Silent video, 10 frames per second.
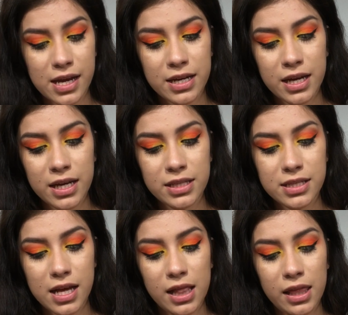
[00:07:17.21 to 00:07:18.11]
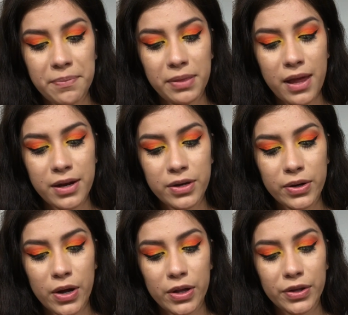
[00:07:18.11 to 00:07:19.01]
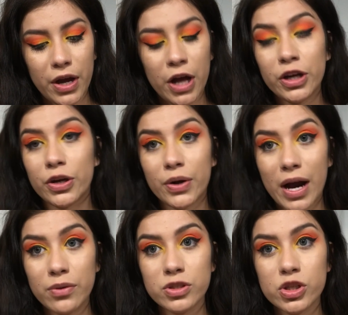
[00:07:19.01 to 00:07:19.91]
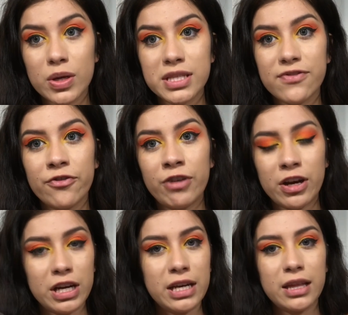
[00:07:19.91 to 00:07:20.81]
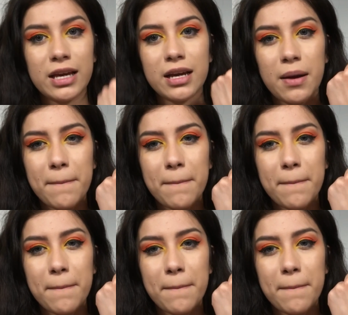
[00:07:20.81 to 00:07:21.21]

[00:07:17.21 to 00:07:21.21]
and it's a lip liner called Underground, so it's very like